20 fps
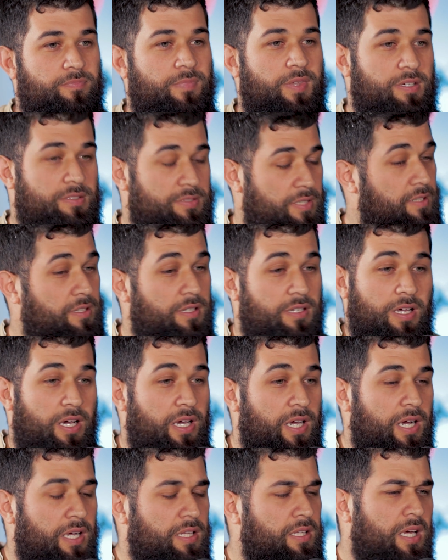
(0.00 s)
Exactly. I
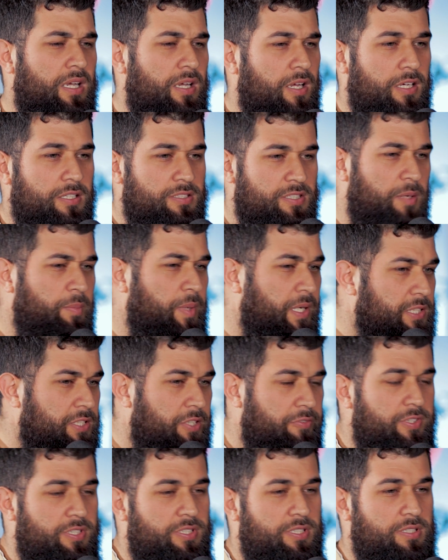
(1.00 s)
had done some
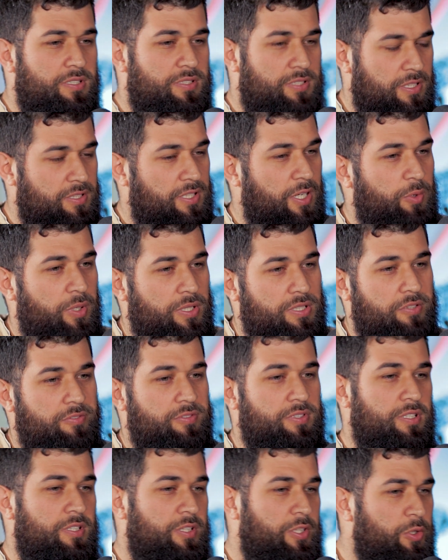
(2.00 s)
dawah
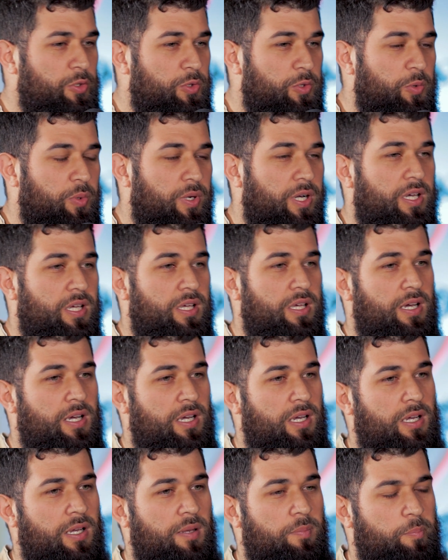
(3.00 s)
activities in Uruguay,
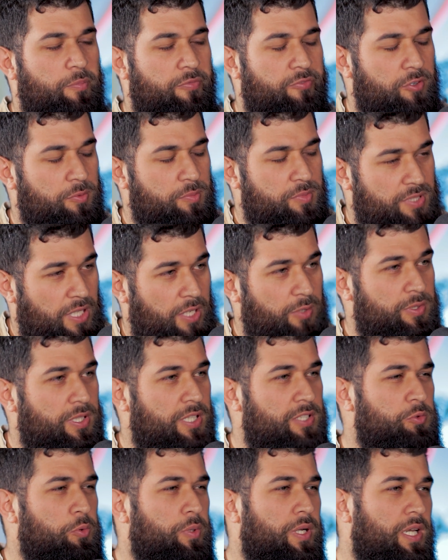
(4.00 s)
from Saudi
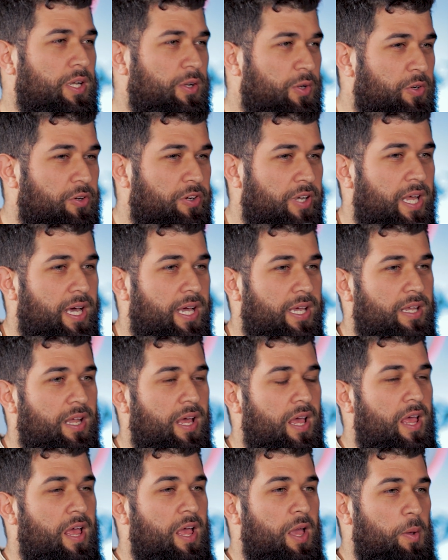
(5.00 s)
as well, online,
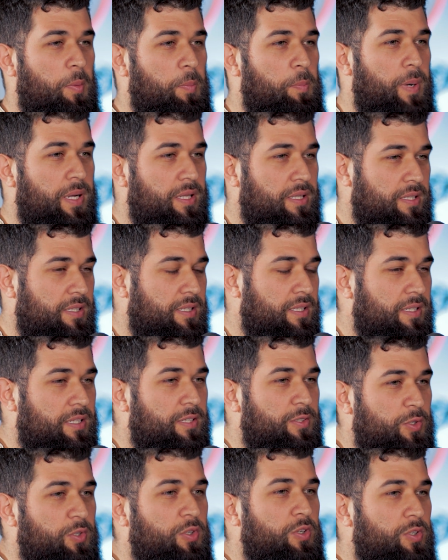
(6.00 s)
but
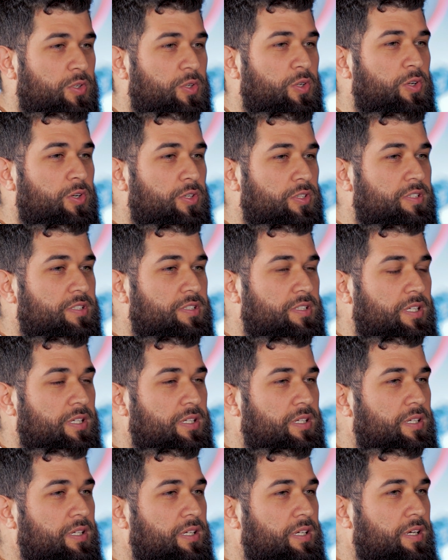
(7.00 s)
not
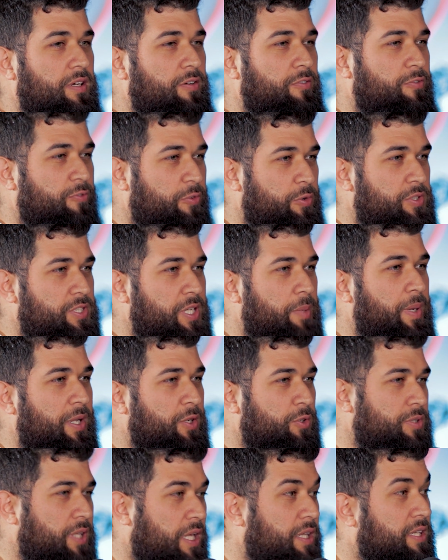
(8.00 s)
full time, and
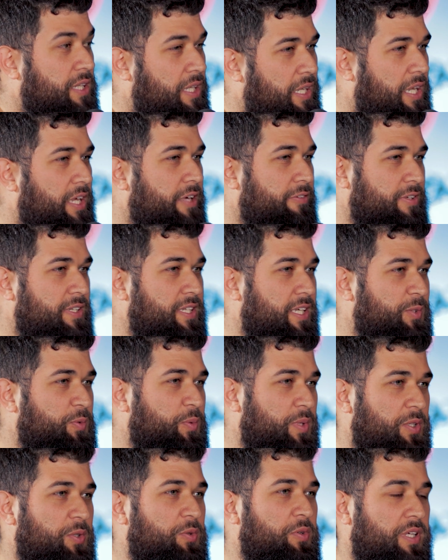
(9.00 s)
not at the level that
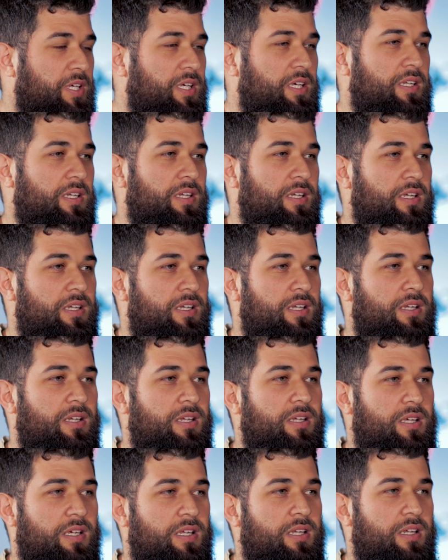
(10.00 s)
we do here
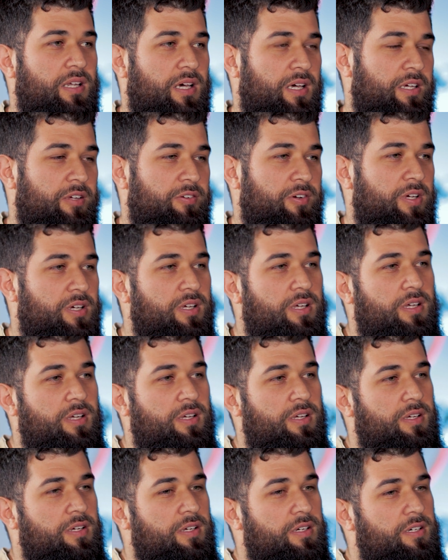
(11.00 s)
in iERA.
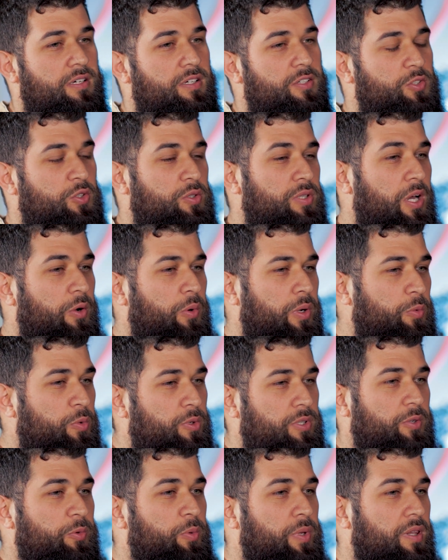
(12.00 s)
So now I
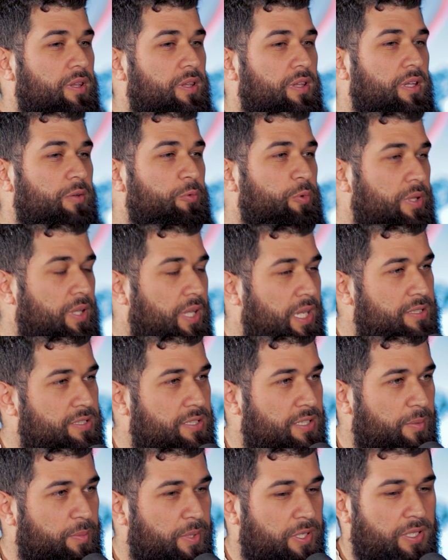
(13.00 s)
work with
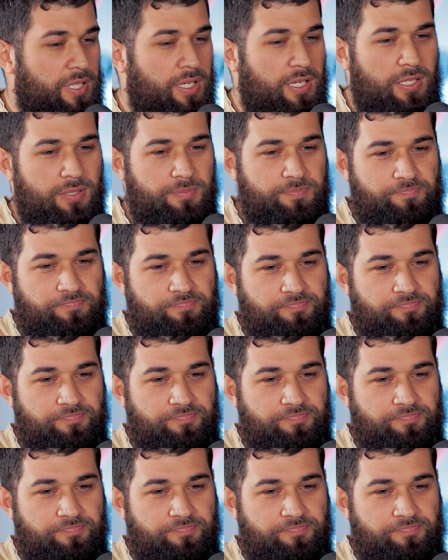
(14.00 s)
Latin America.